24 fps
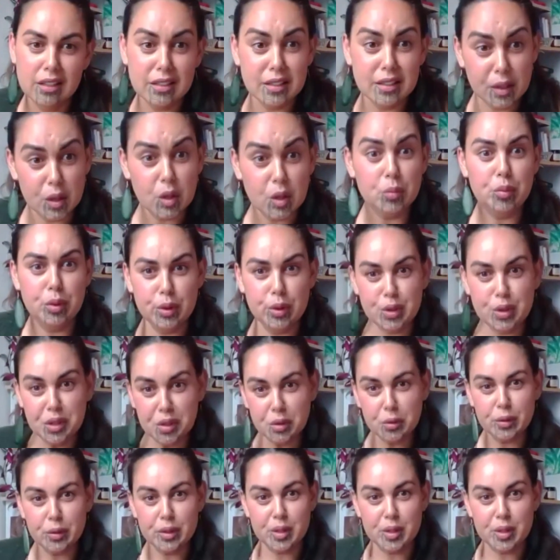to the
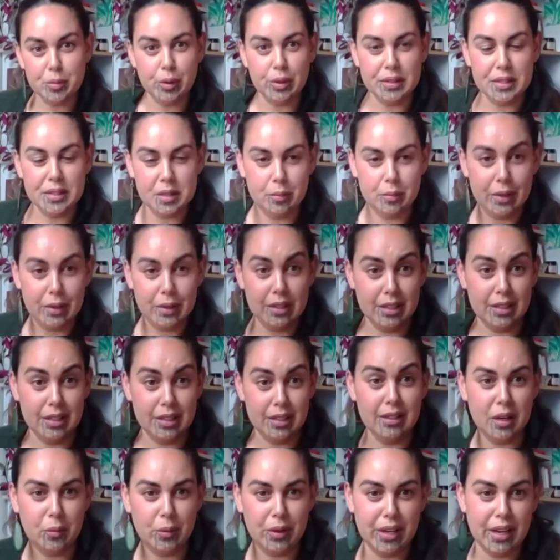personal
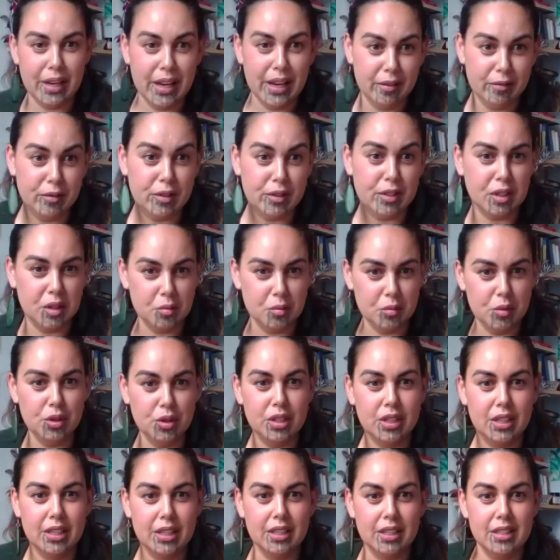responsibility that we have to
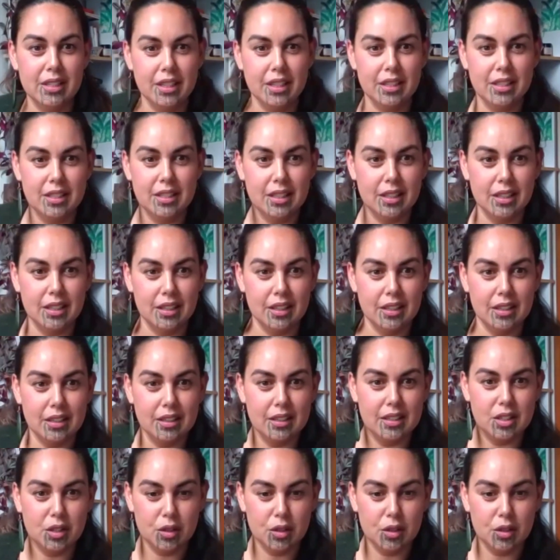communities and to